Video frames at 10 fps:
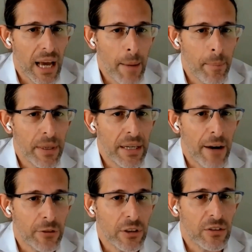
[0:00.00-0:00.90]
happened
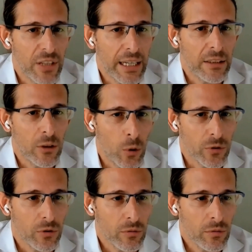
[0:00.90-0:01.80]
after the second
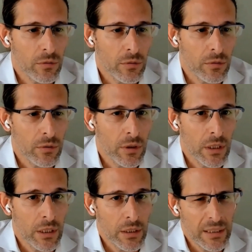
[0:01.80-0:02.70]
dose.
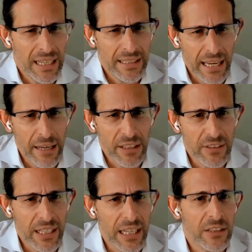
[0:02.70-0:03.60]
They
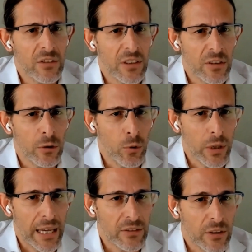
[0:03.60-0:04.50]
investigated 62
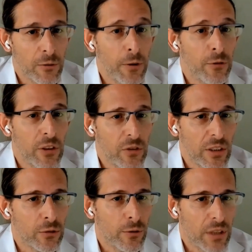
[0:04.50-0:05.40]
cases,
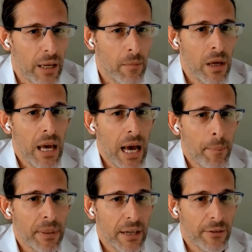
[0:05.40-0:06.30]
56 of them
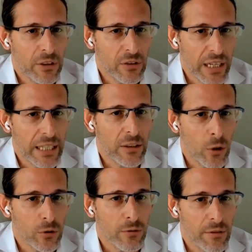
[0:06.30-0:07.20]
happened after the second
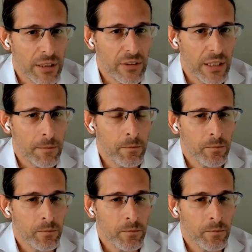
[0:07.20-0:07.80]
dose of the vaccine.